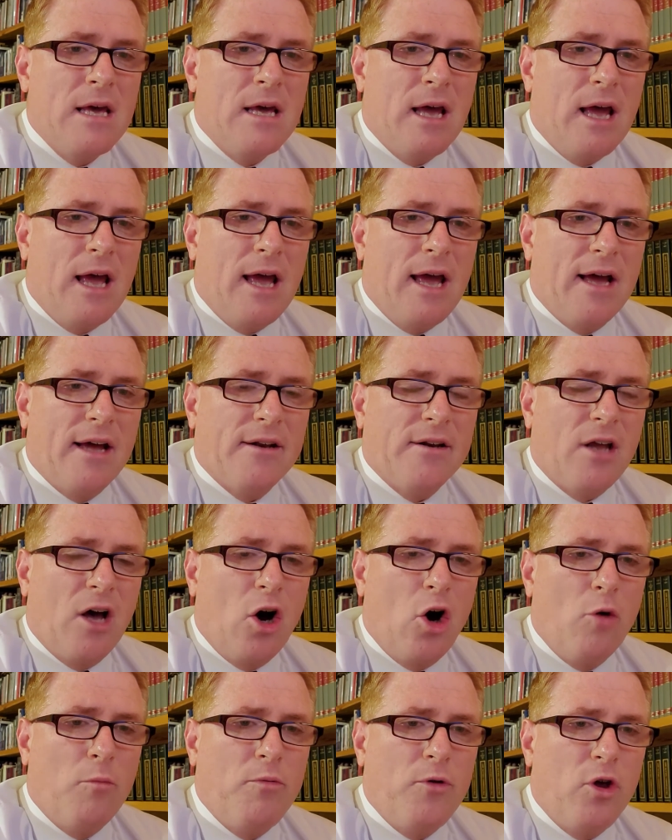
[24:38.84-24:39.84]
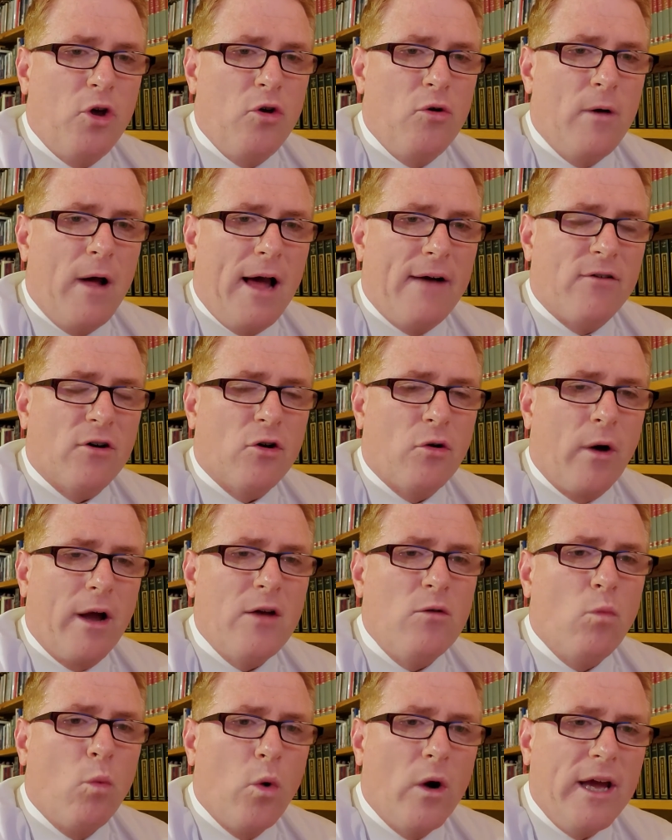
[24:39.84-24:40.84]
and I hope you have a
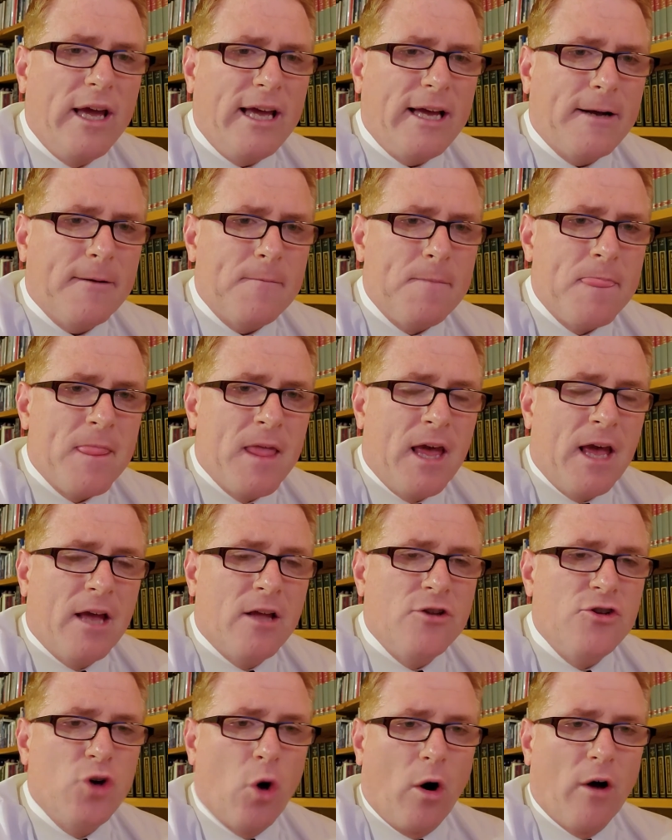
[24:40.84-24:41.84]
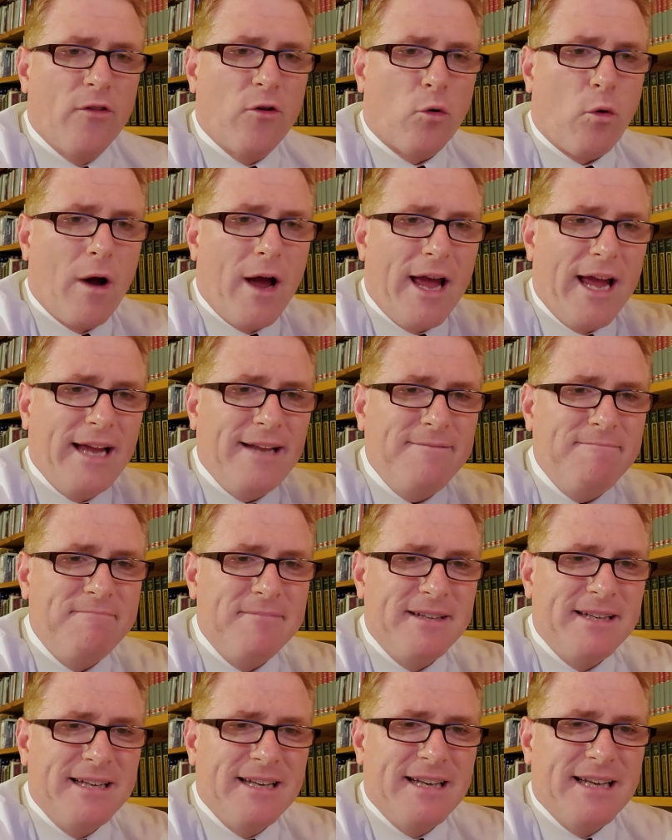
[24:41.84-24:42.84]
great week. Enjoy the rain.
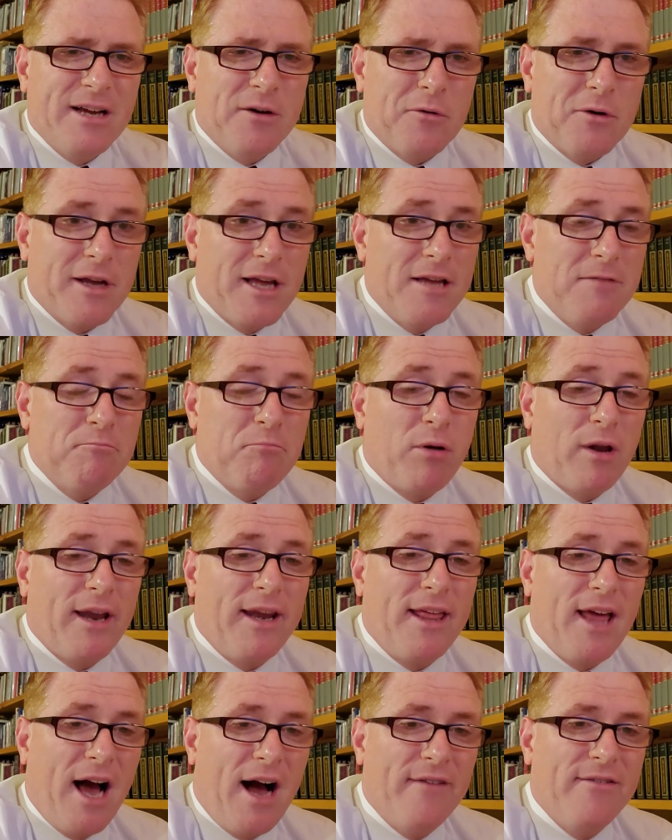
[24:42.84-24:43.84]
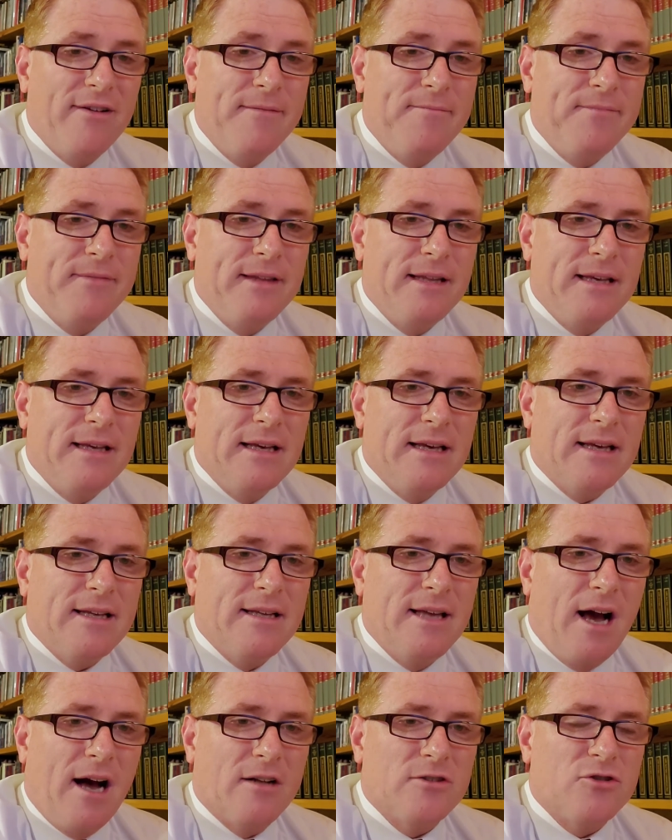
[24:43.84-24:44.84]
We're getting plenty of it.
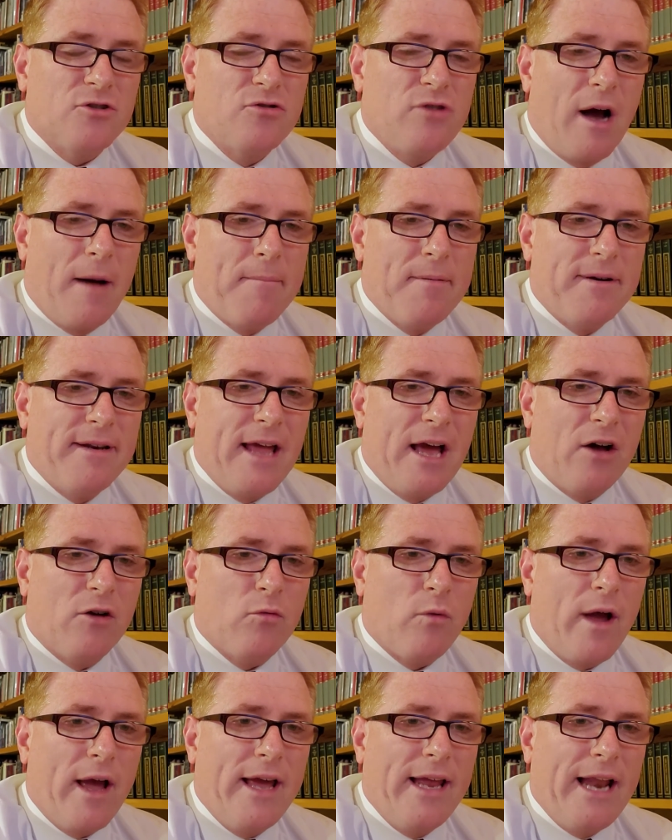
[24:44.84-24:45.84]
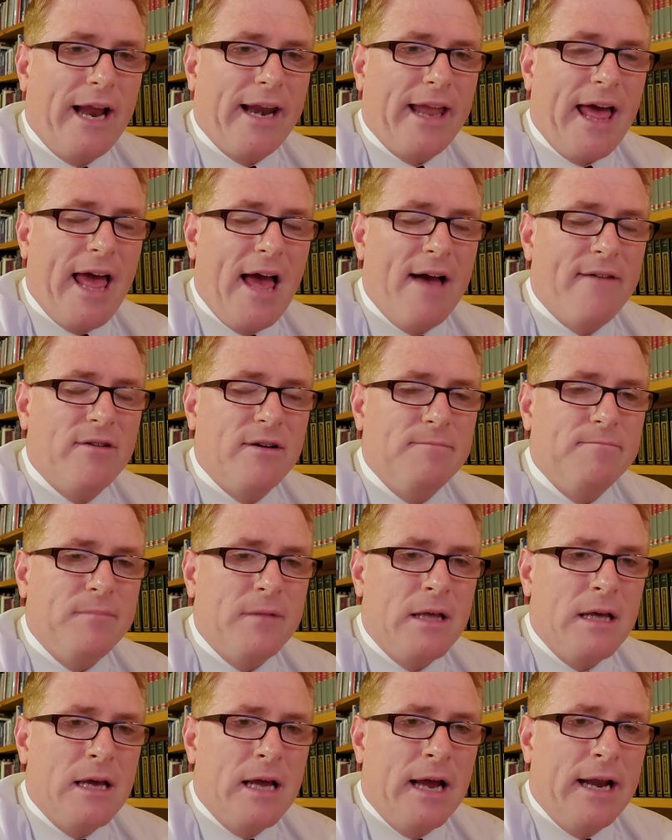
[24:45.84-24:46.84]
God's dropping down rain out of heaven,
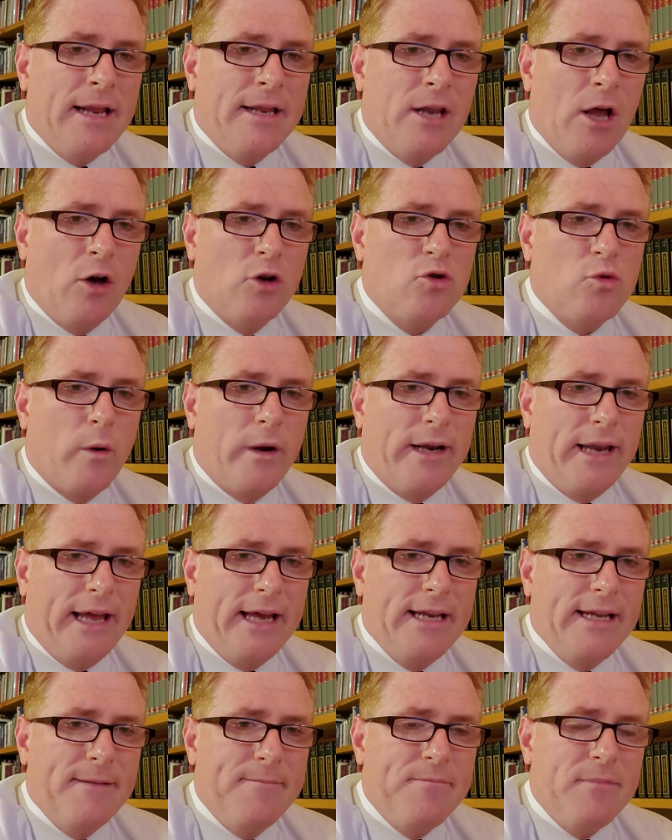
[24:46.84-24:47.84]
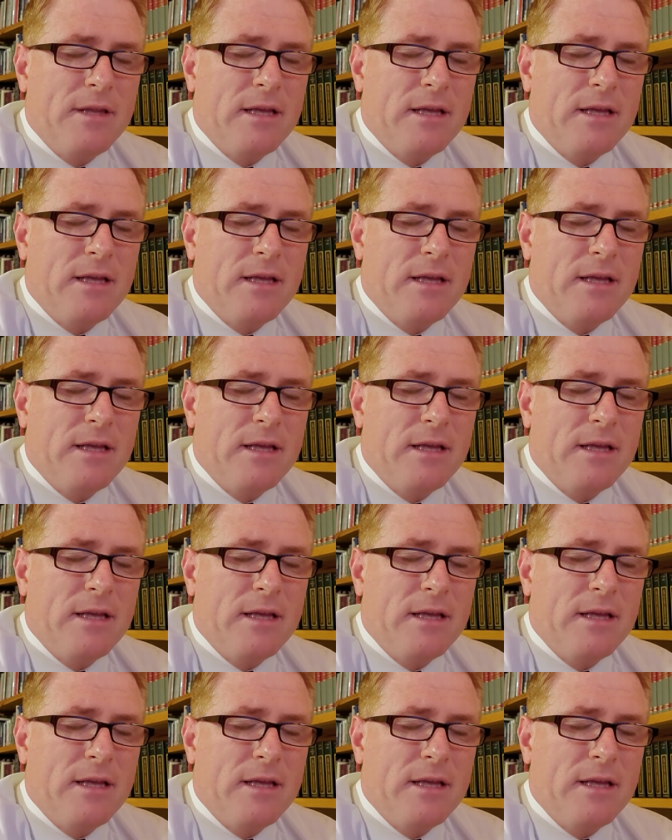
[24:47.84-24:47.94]
and He knows we need it.